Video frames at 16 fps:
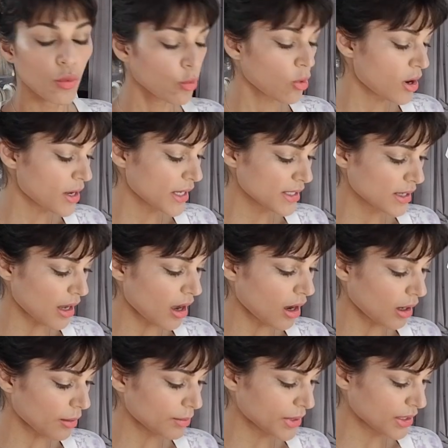What is
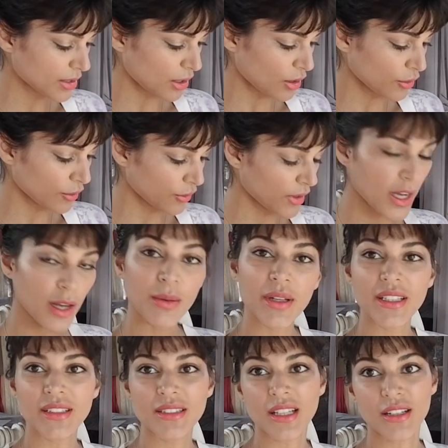up, Soul Fam?
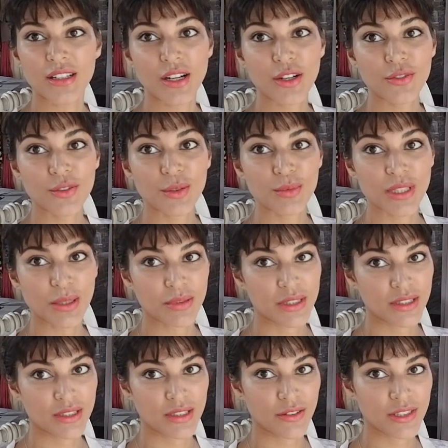It's Sundar from
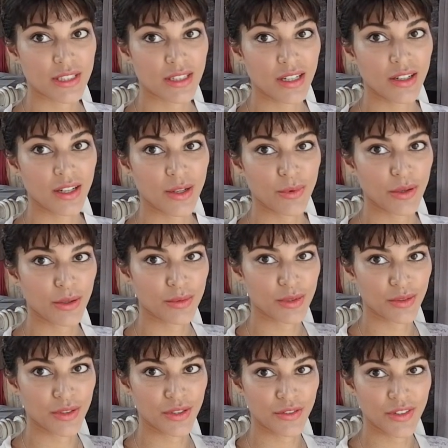Substance Over Style and welcome
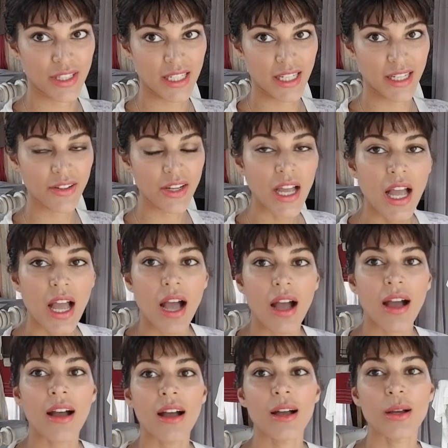to a new video.
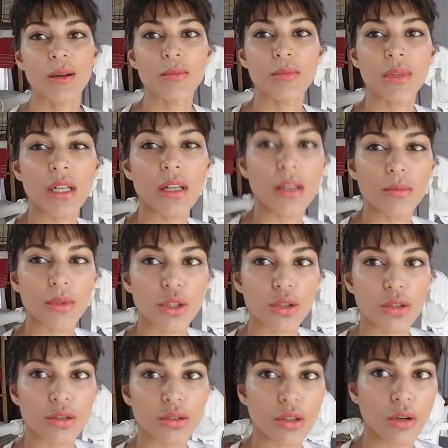Let me
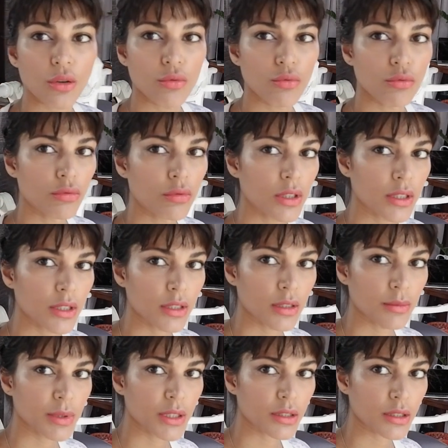just
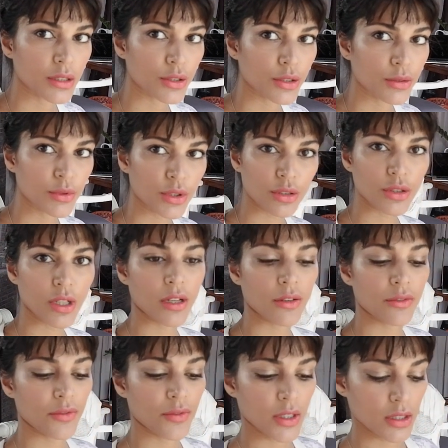reposition, just trying
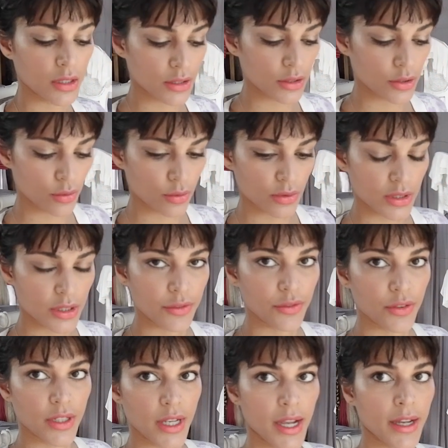to find all the
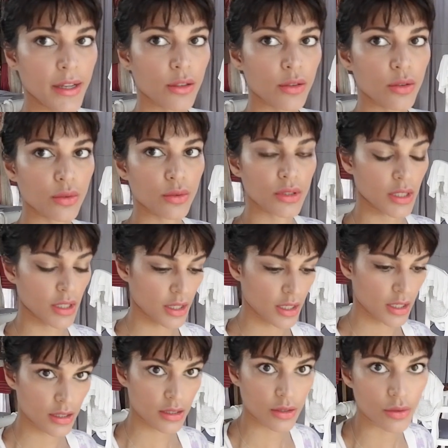different angles in
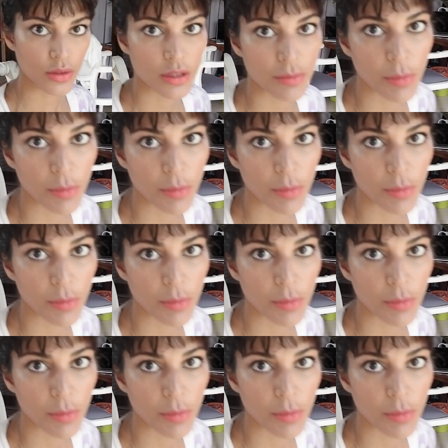this new